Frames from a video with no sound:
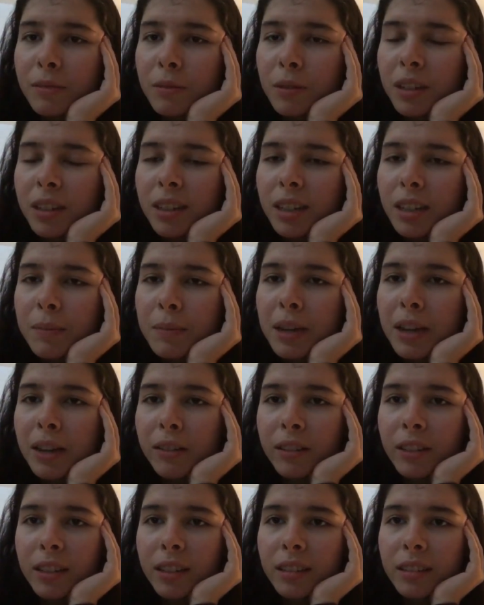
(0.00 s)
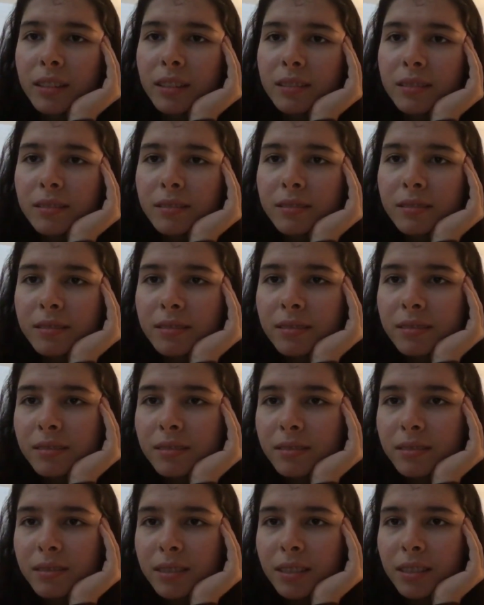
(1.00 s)
when it came out and
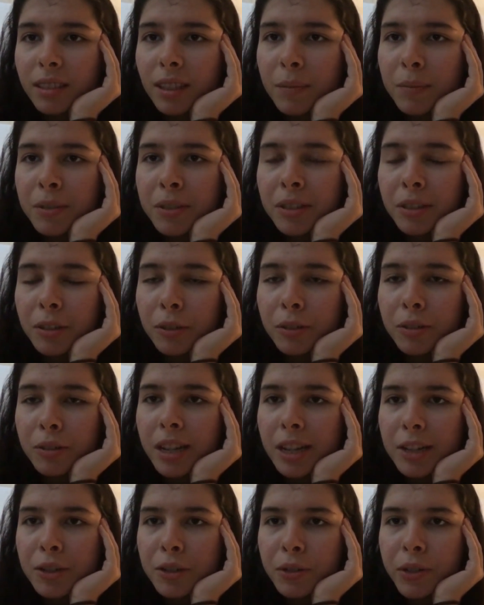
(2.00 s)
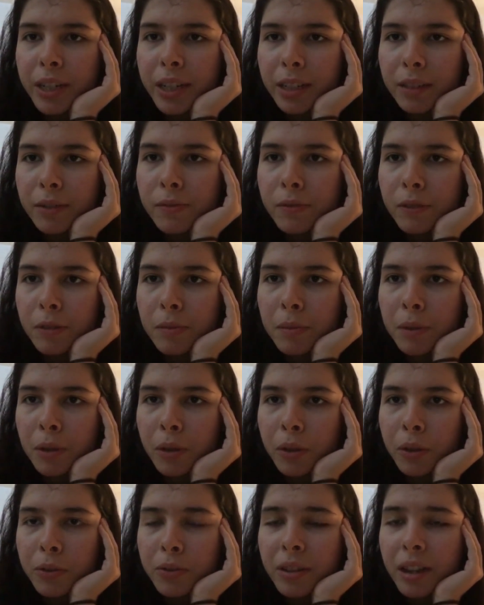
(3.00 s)
I'm still saturated from all
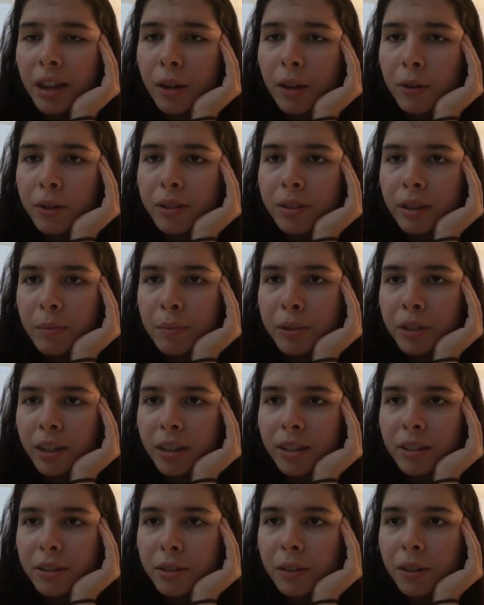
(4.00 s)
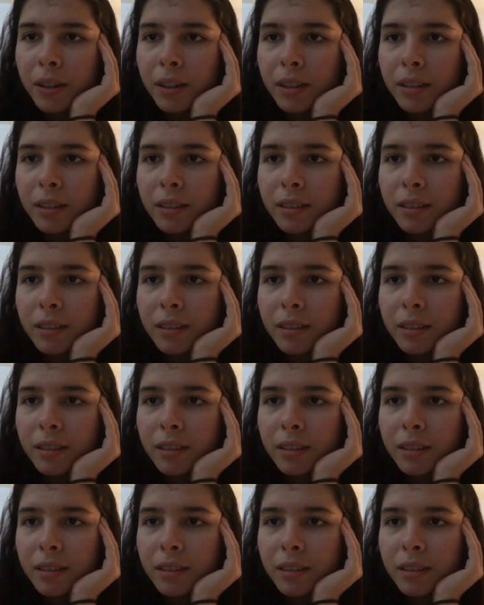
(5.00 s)
those hours I put into it.